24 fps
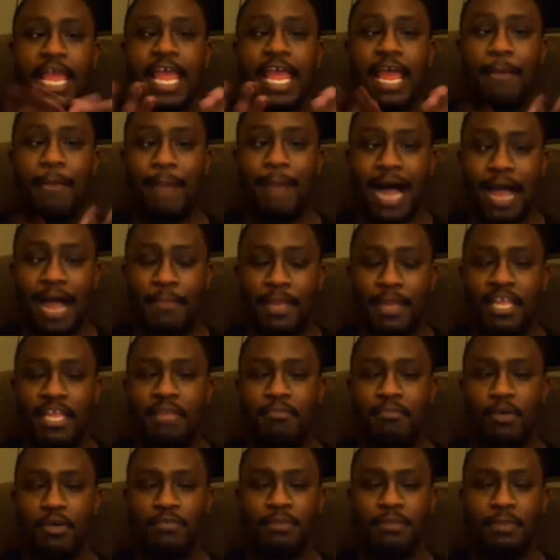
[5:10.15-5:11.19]
In my opinion,
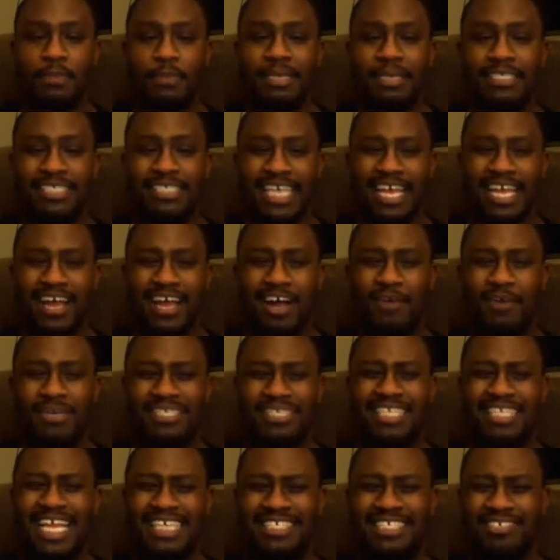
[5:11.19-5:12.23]
most people may say, oh, it's
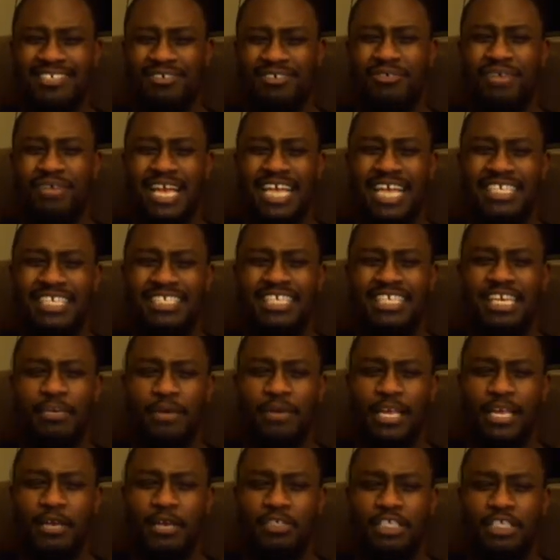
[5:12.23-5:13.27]
not school-age, dealing
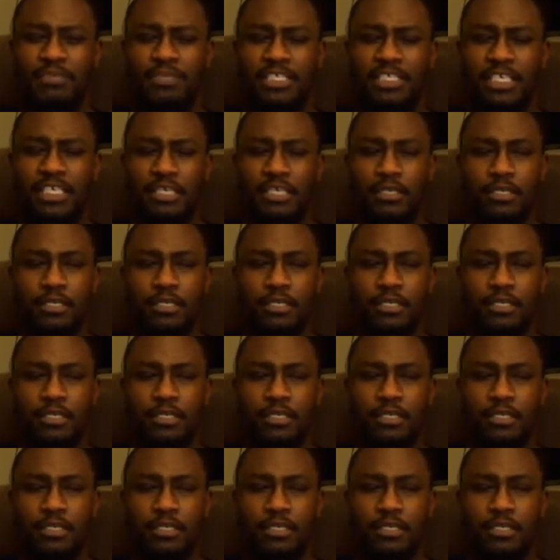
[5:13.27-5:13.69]
with LGBT.